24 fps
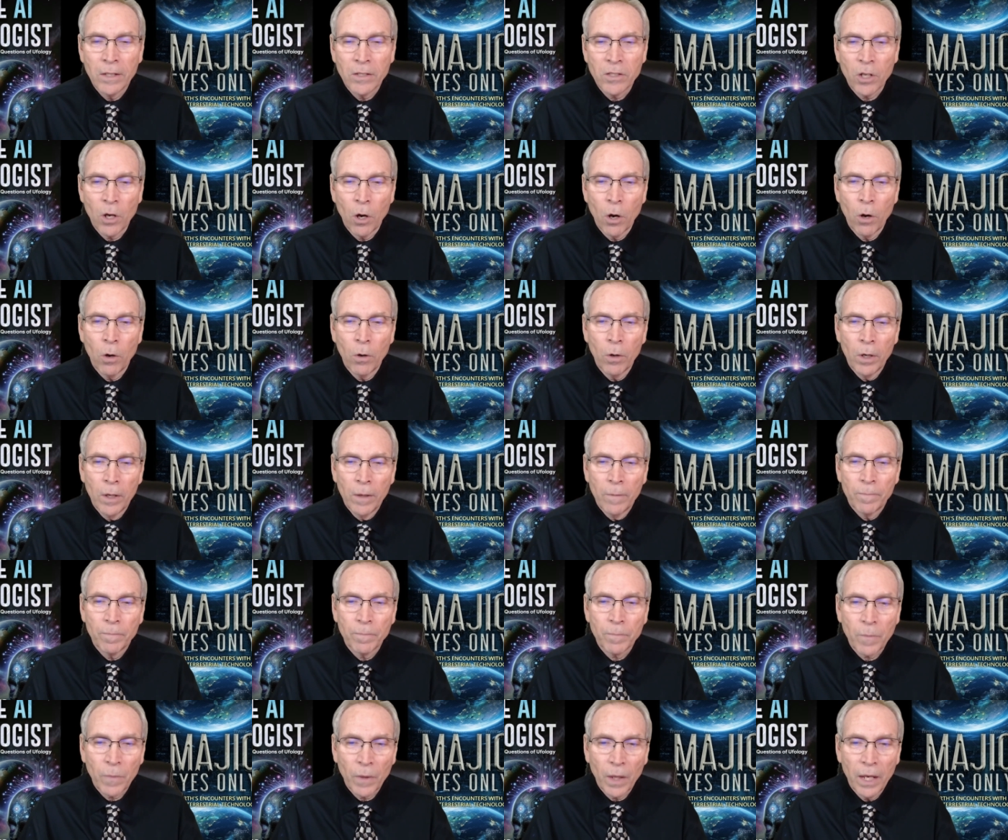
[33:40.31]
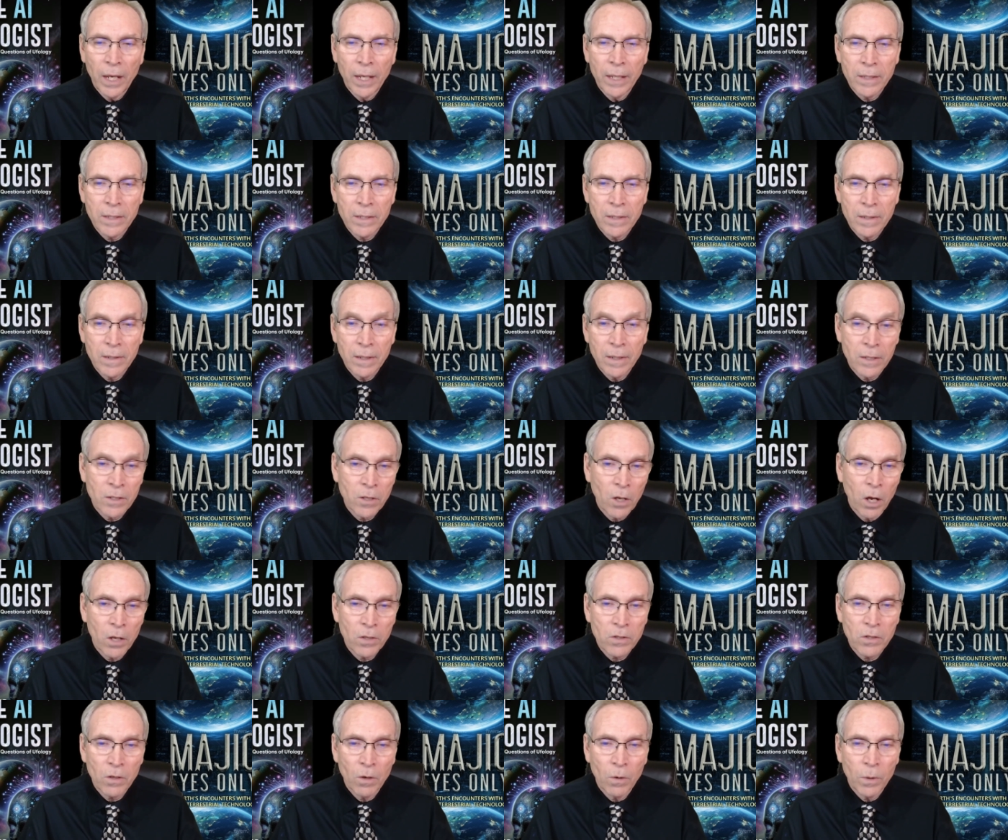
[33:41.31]
So it's
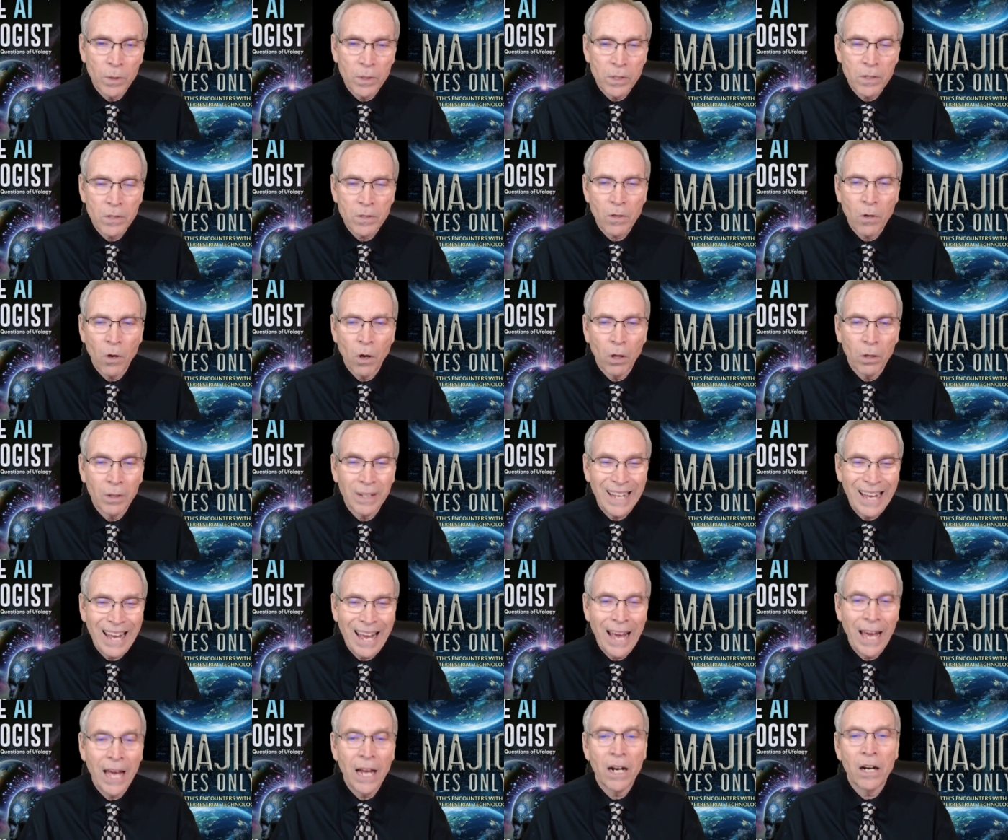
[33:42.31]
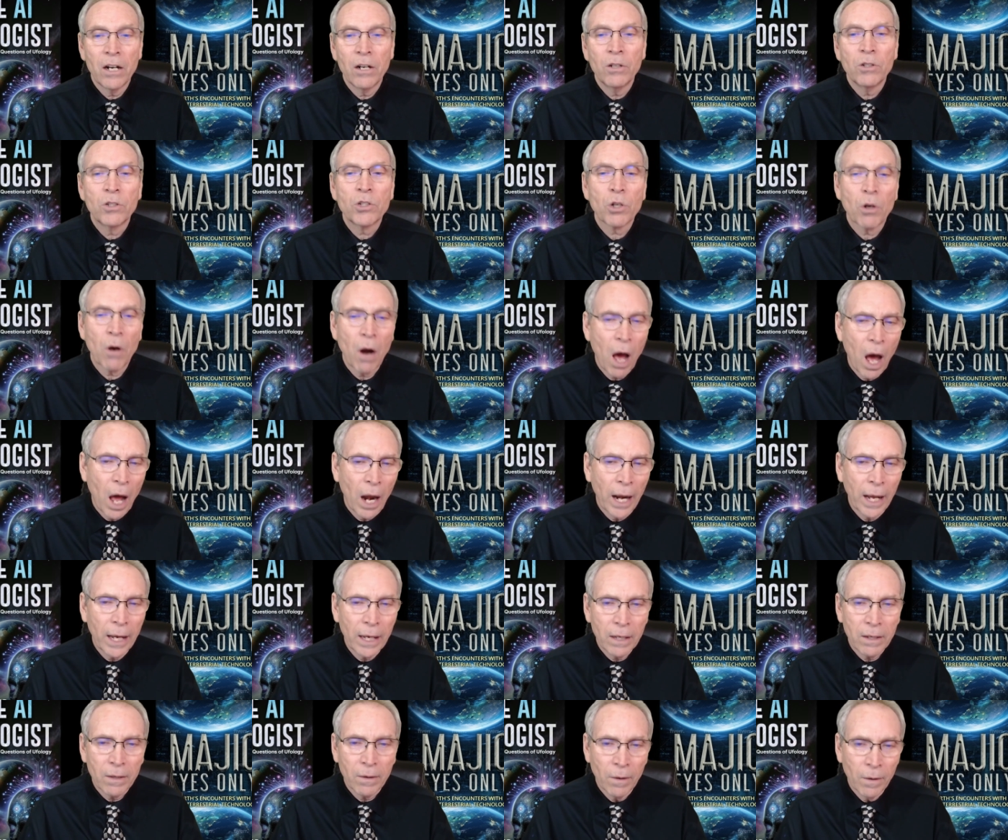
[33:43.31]
also what's called
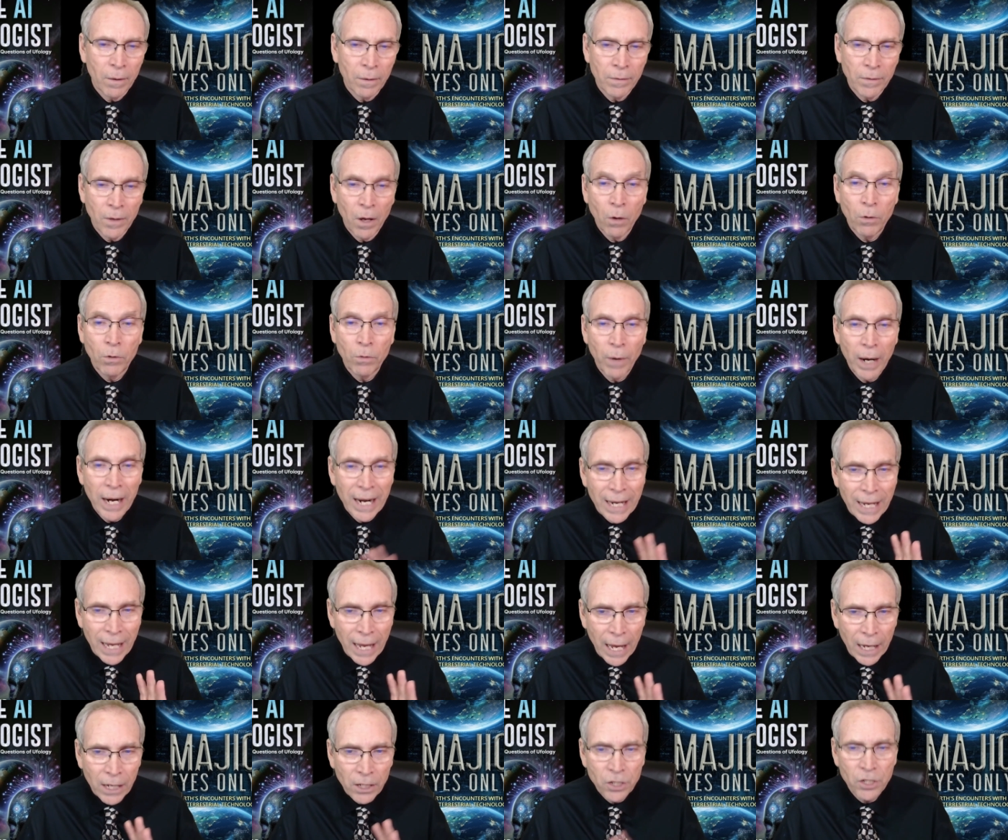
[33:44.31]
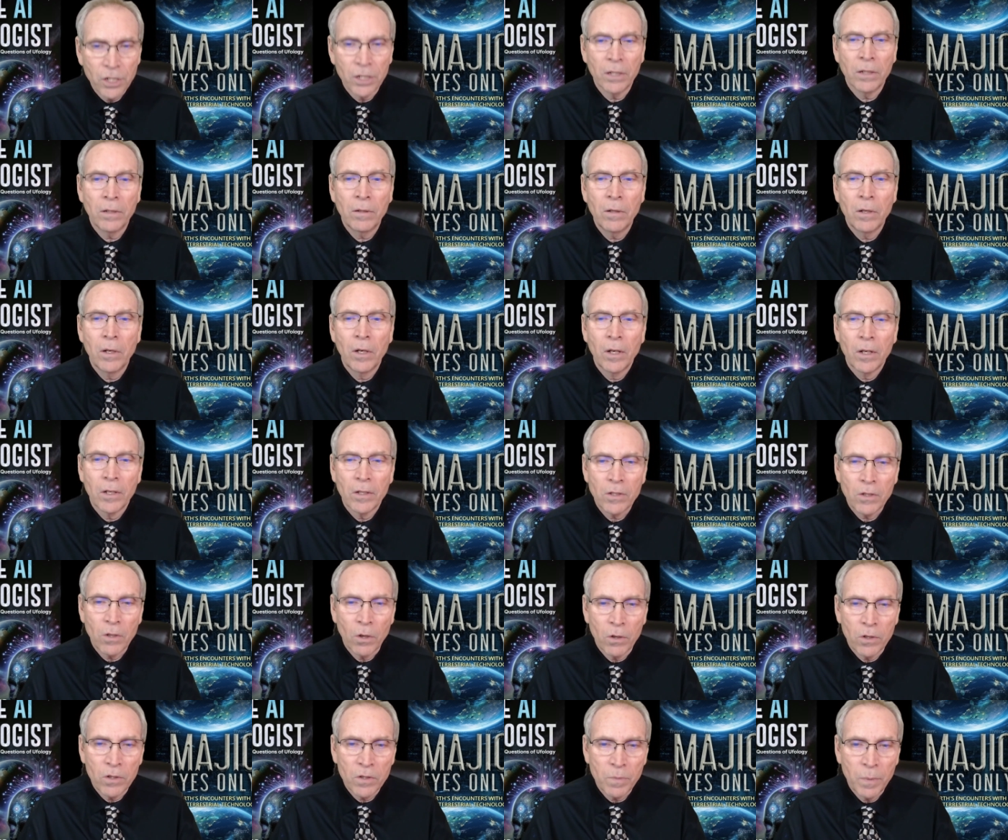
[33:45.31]
antineutronic, or no radiation,
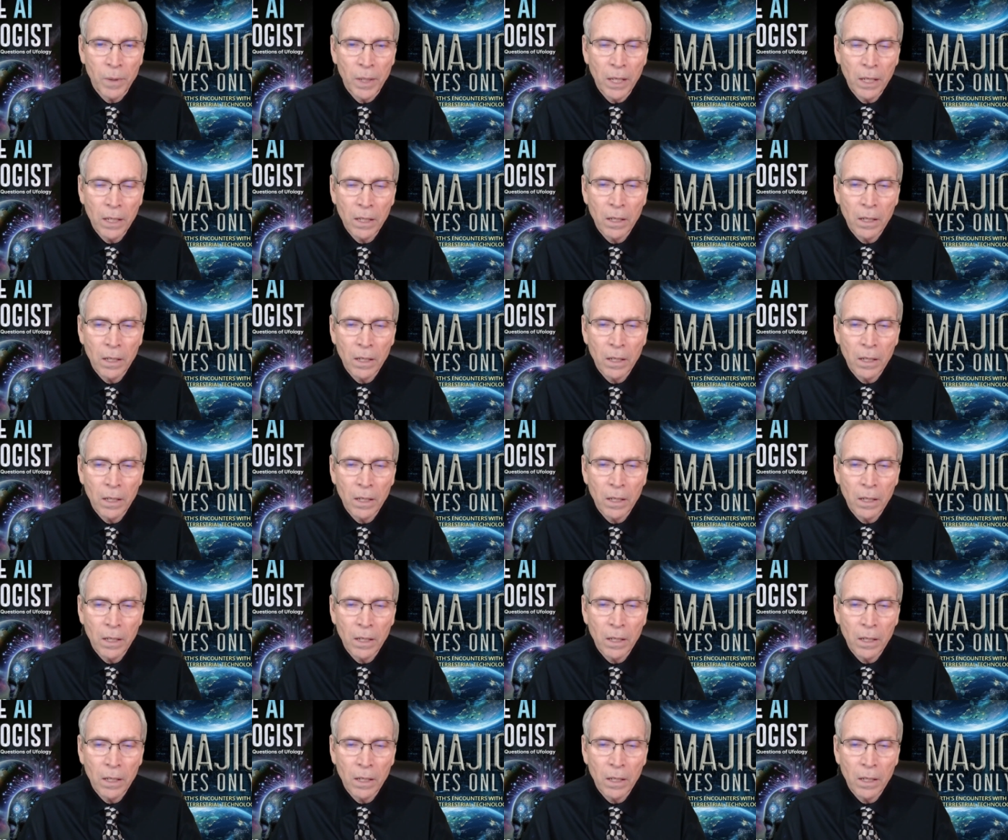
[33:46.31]
so to speak,